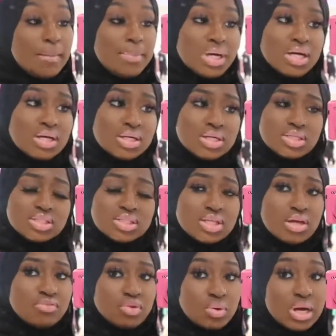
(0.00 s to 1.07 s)
Because
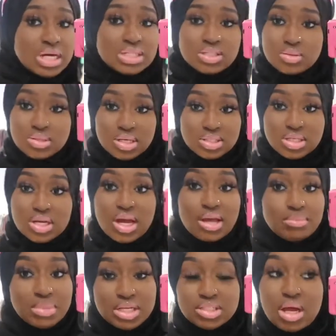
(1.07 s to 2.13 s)
if you don't got a sale section, I
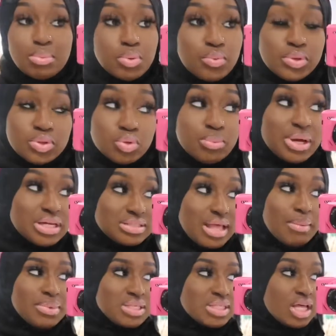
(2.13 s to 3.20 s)
am not shopping with you. Because
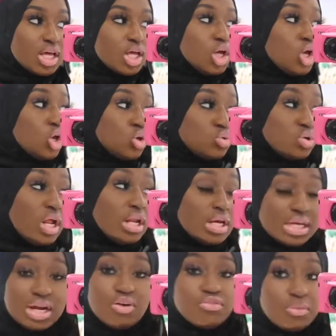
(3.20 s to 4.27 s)
that means that you're not
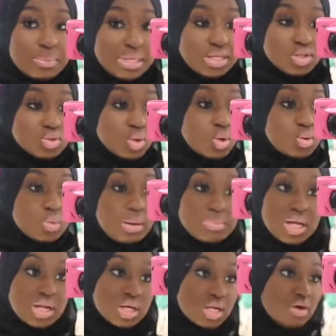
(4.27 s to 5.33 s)
looking out for me. So I'm
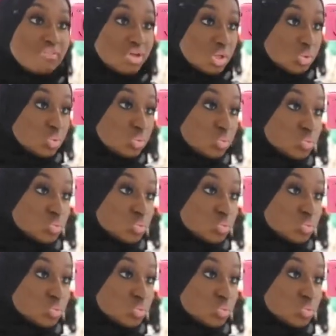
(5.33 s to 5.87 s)
not looking out for you.